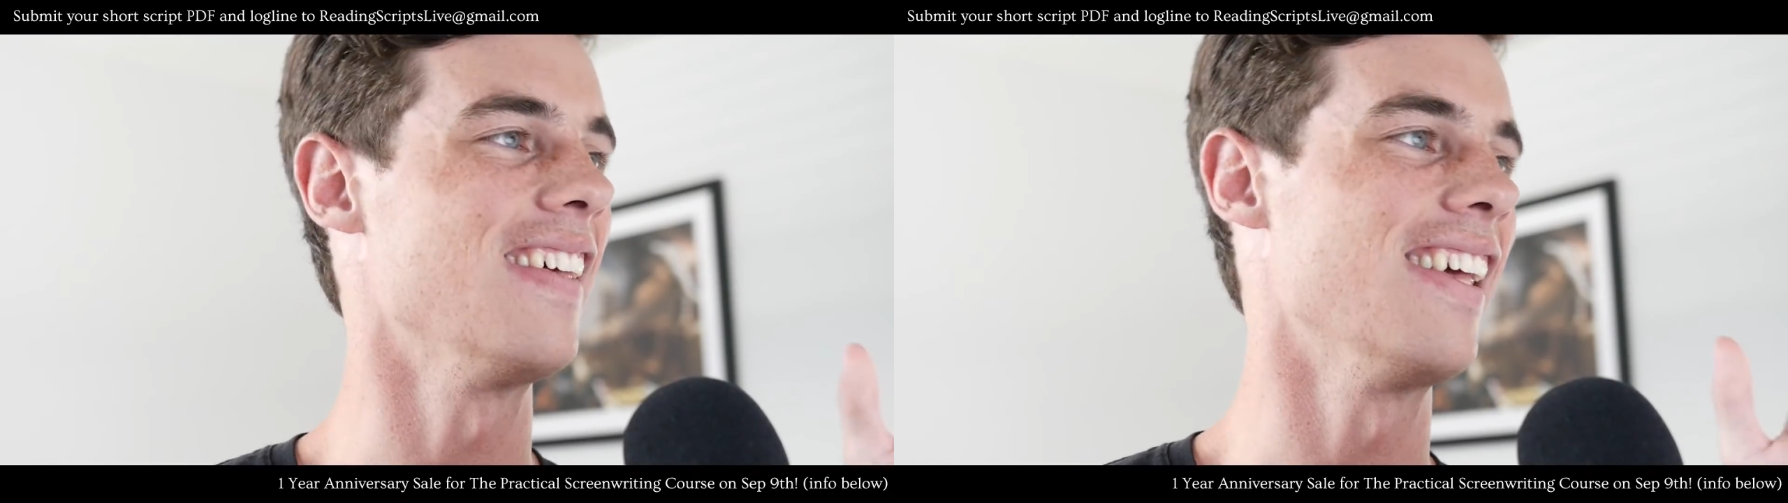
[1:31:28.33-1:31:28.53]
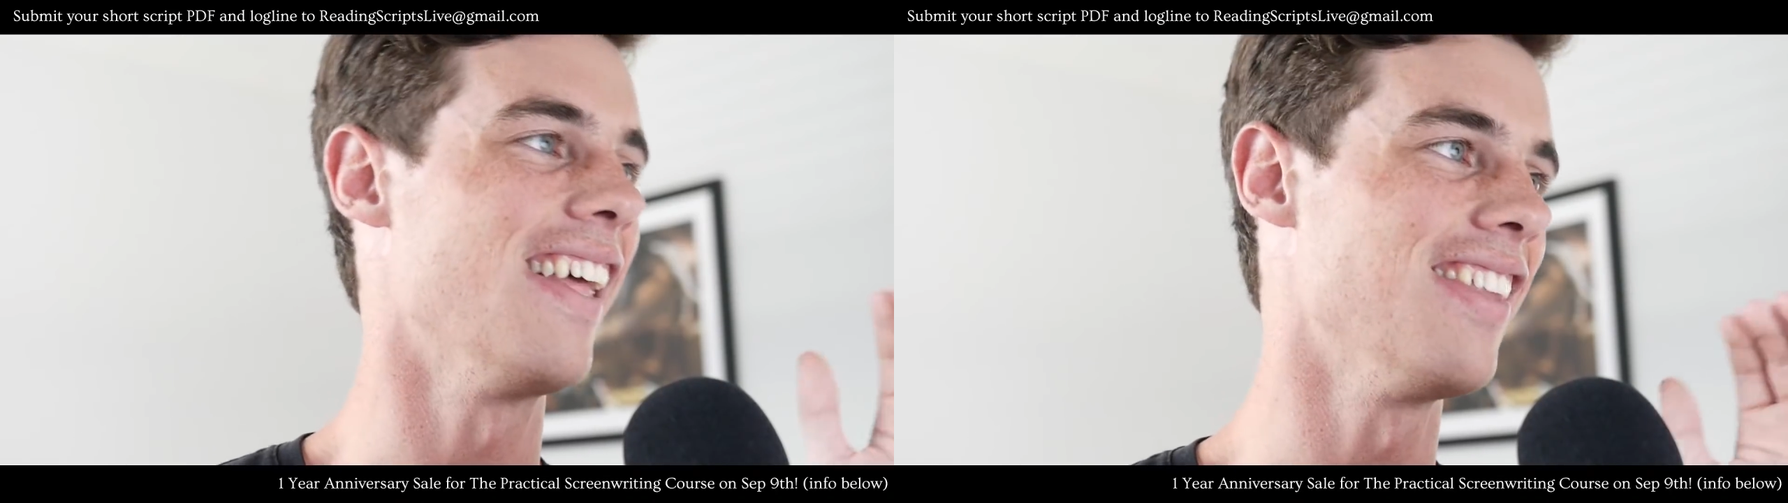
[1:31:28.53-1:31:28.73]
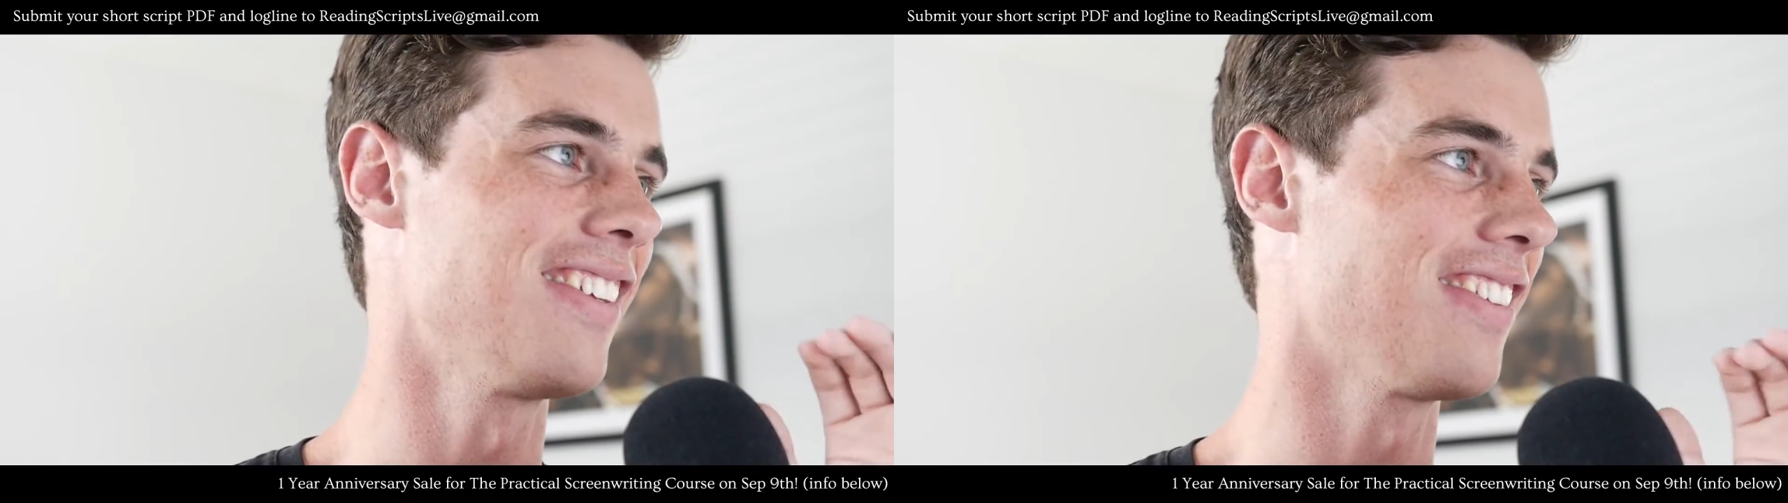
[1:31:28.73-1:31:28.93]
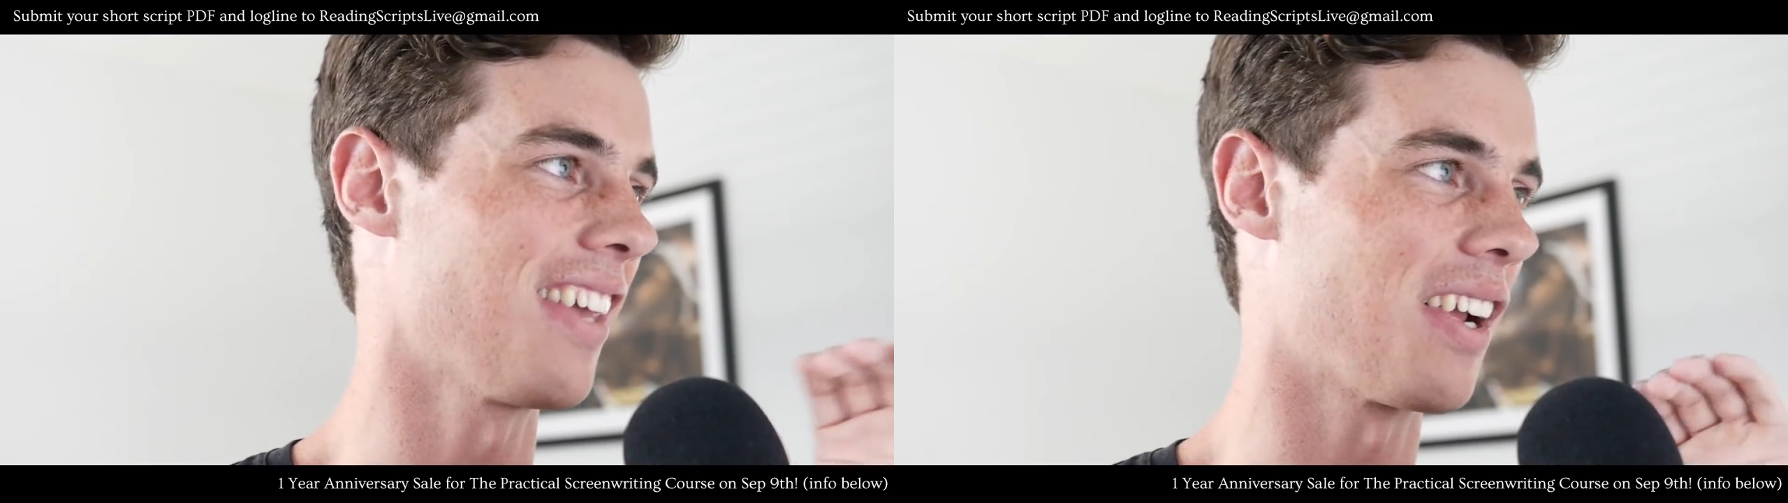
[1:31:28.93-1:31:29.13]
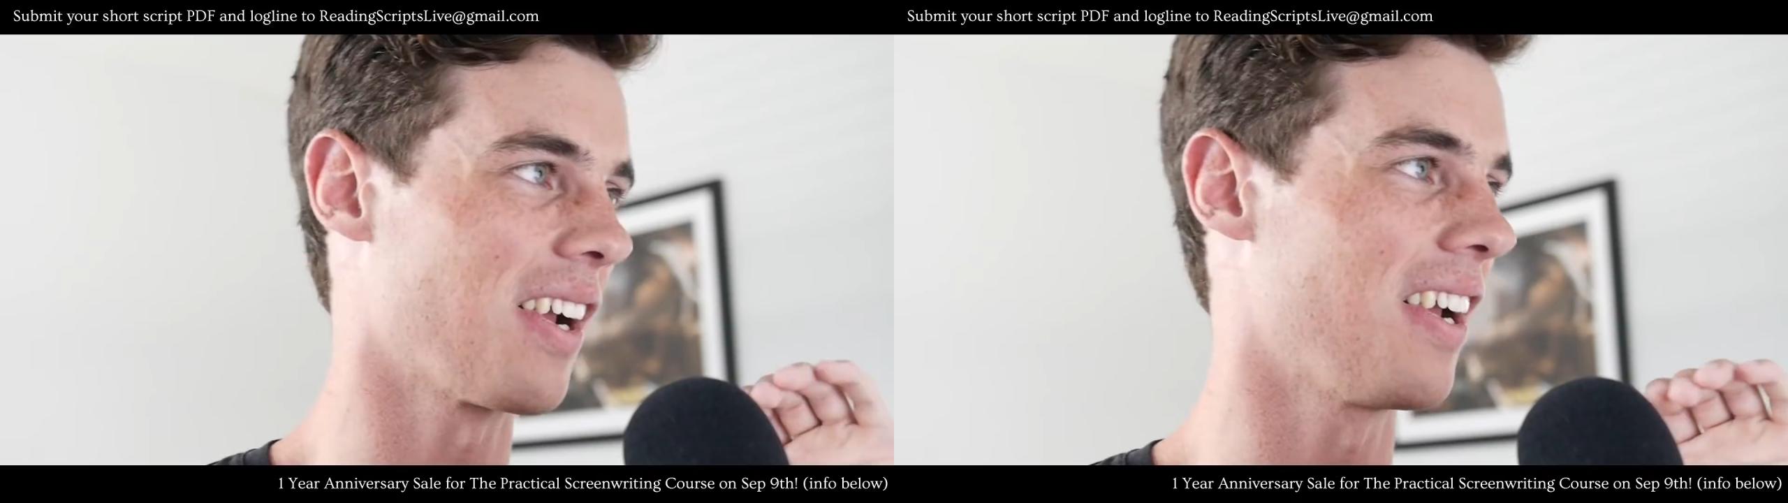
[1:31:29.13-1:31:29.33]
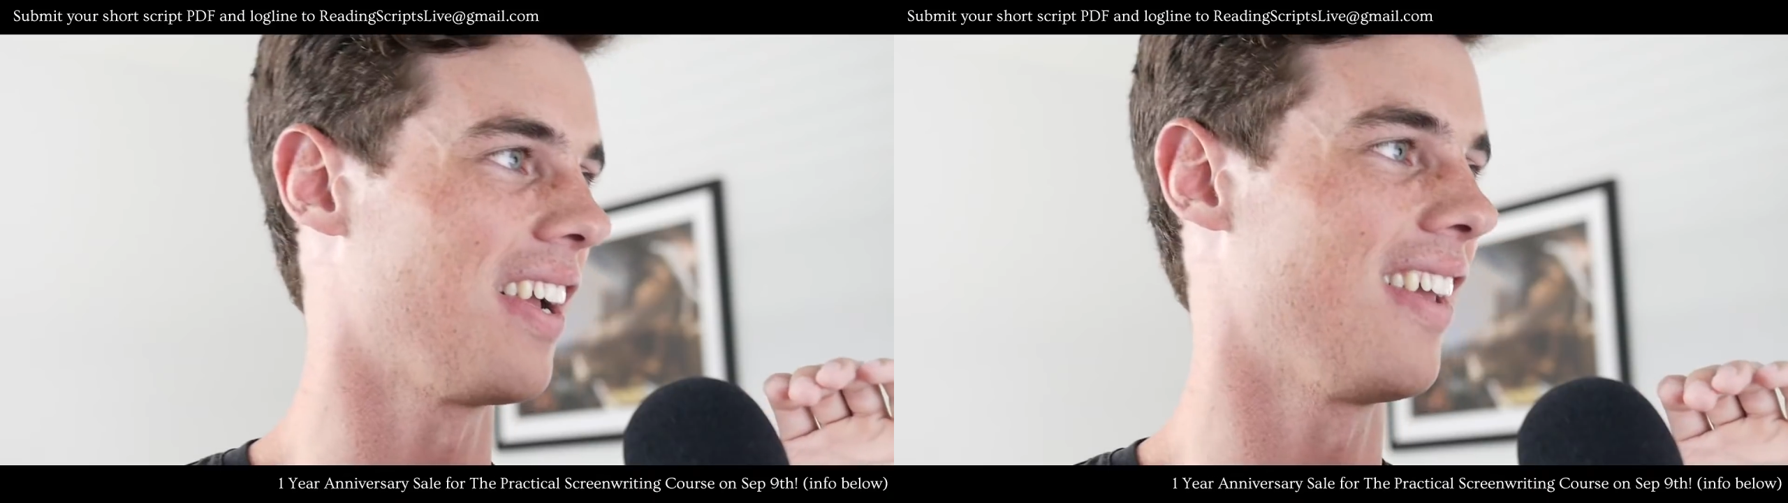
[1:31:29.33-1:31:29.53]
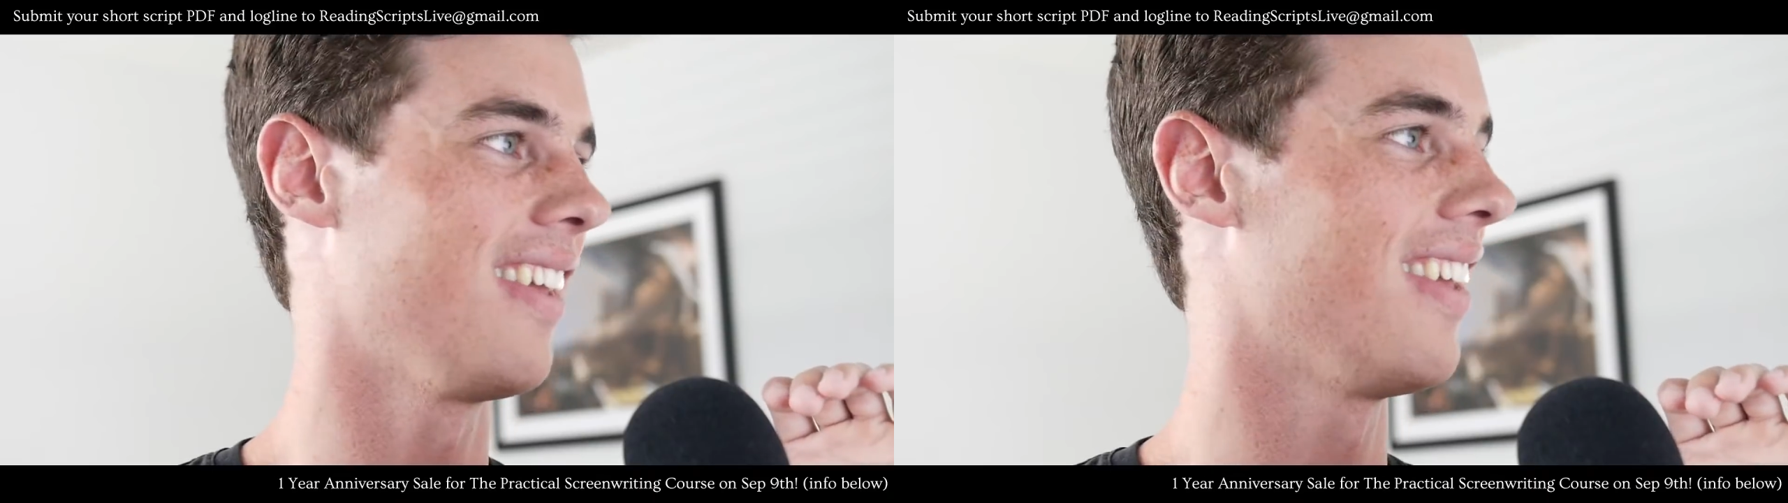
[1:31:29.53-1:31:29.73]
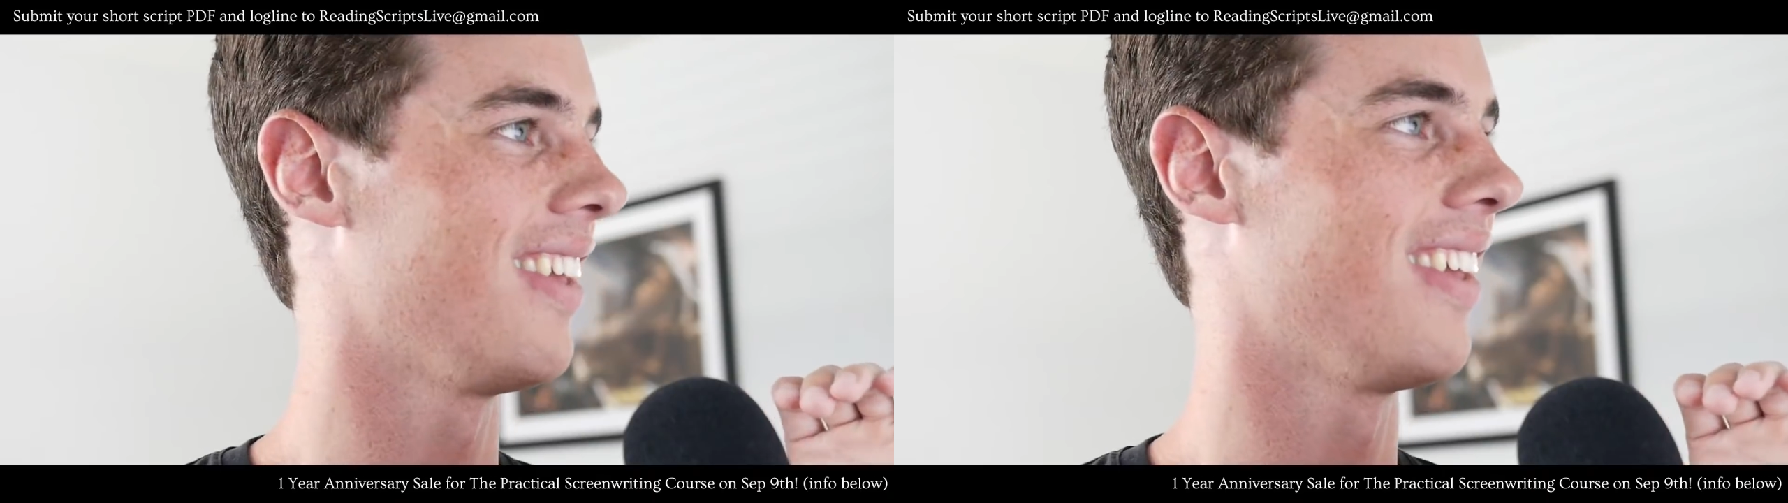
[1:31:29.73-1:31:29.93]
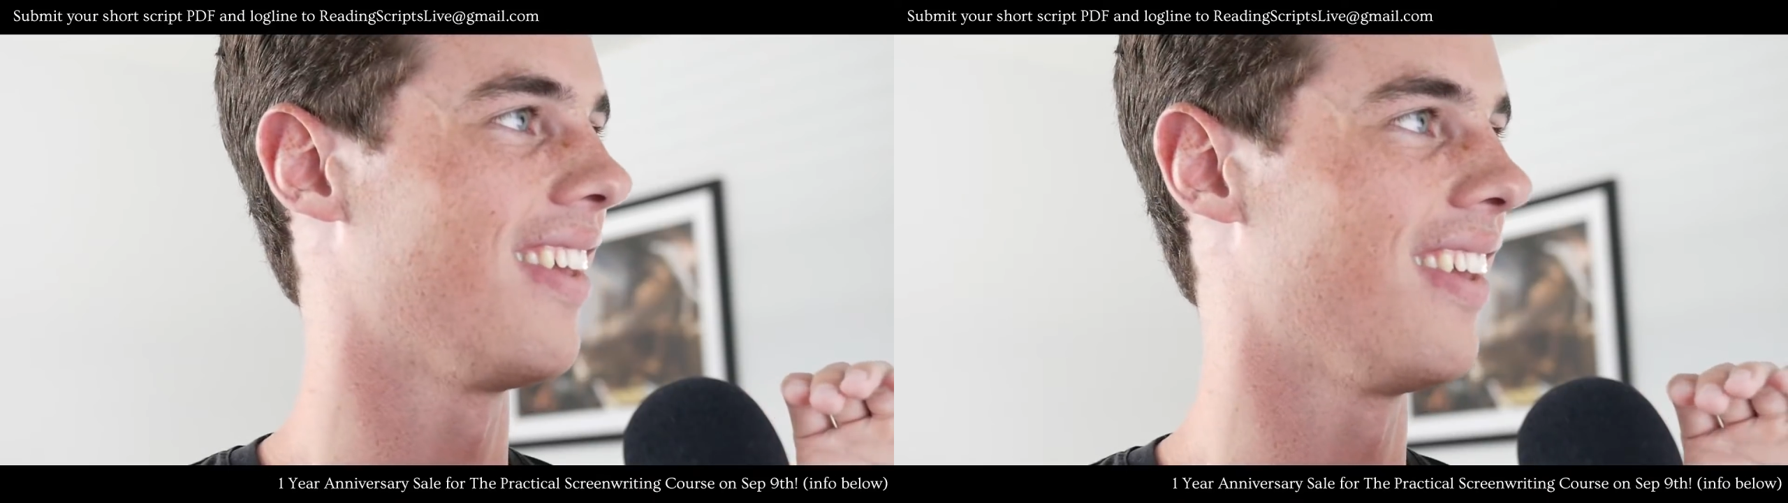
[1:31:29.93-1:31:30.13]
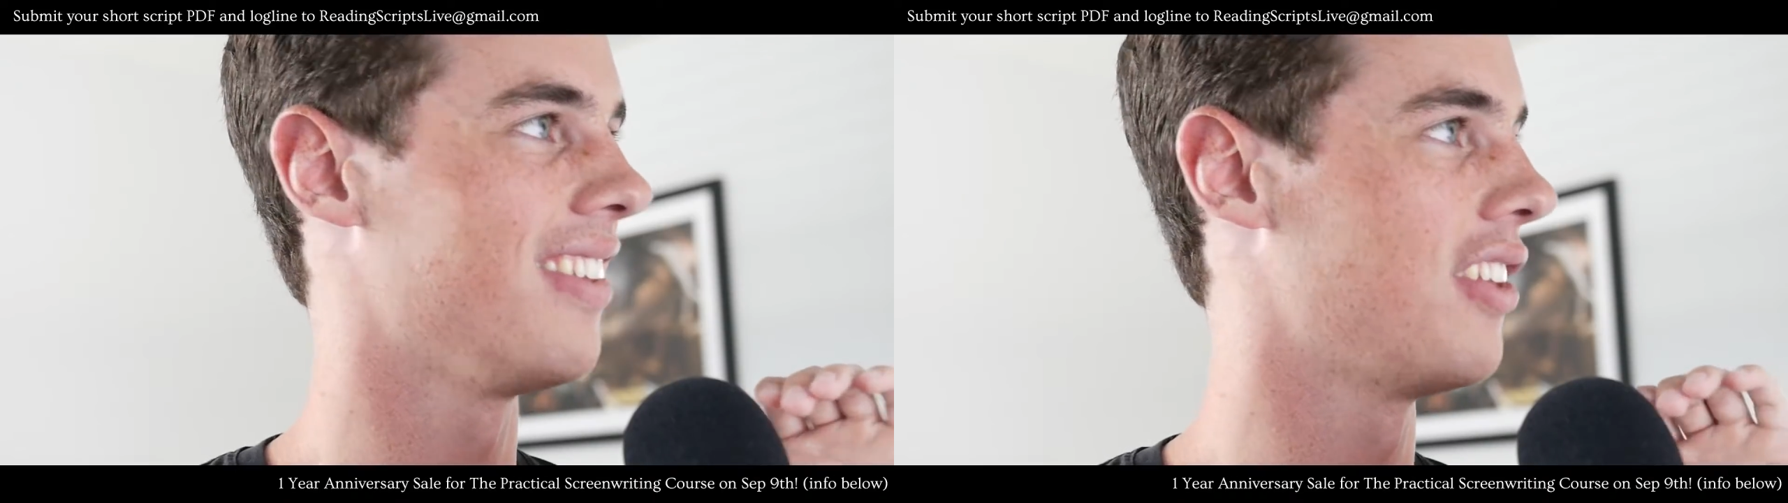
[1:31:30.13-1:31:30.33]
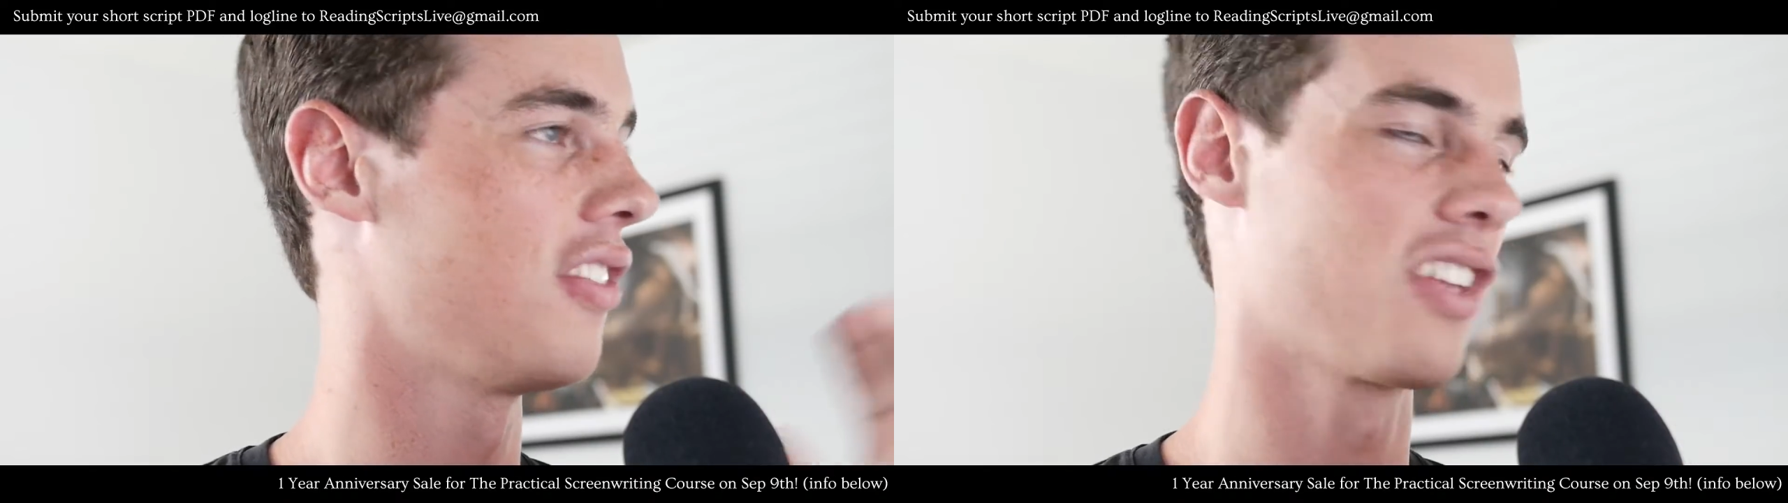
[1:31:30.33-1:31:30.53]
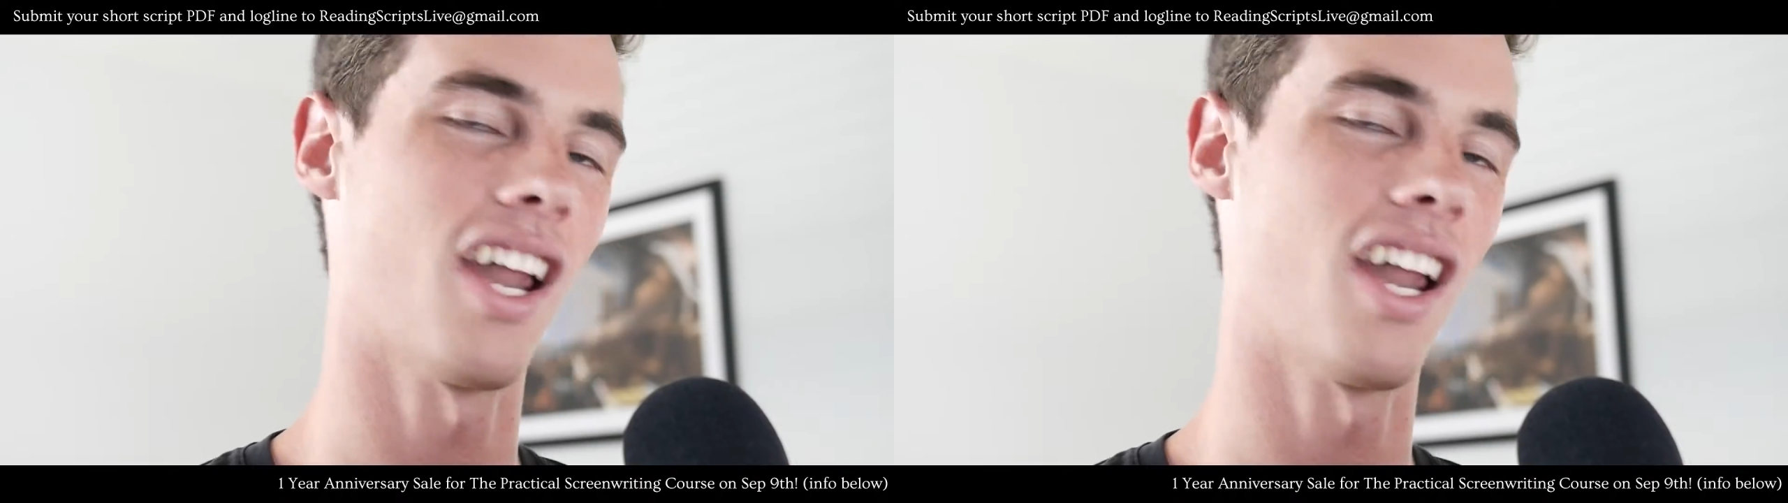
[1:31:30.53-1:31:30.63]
and this is going